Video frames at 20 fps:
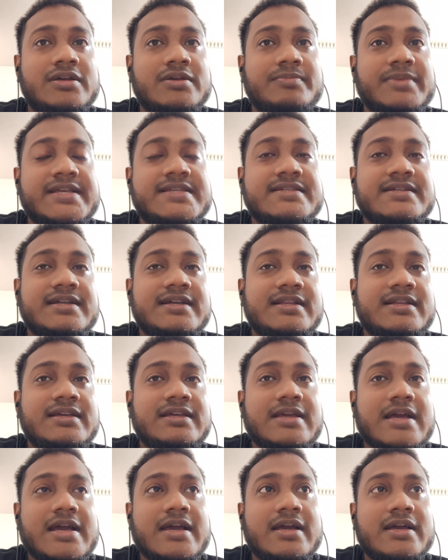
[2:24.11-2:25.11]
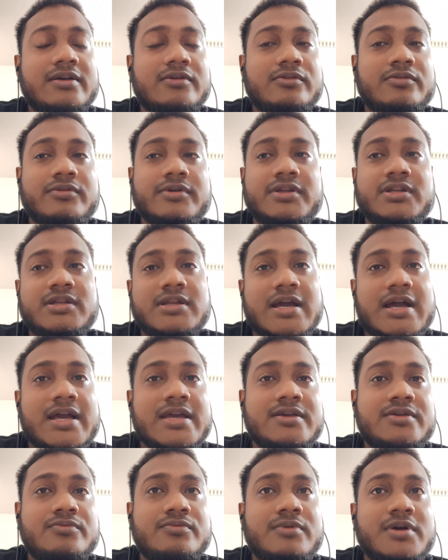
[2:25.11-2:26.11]
Basically, when
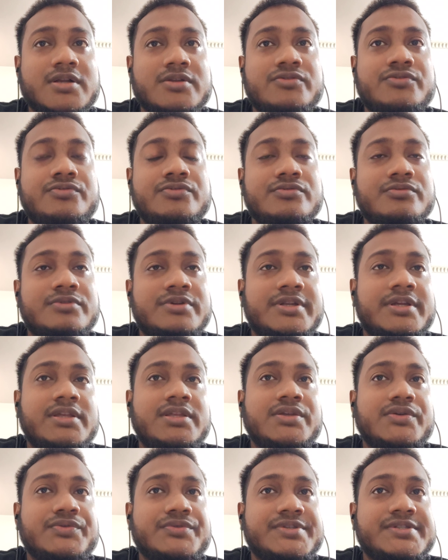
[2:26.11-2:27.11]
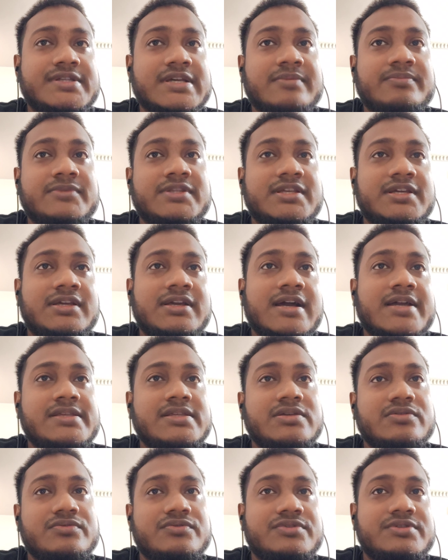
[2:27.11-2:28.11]
I want to reuse something, I
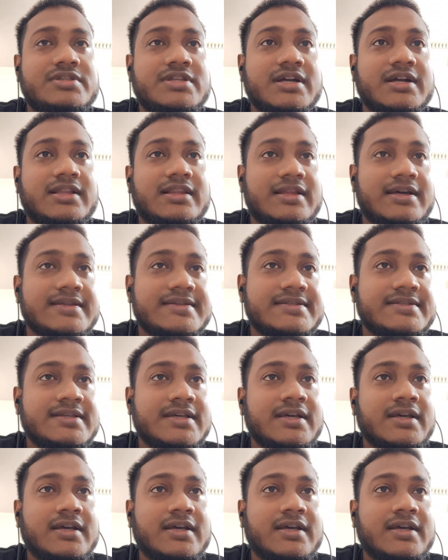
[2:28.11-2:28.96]
use that class.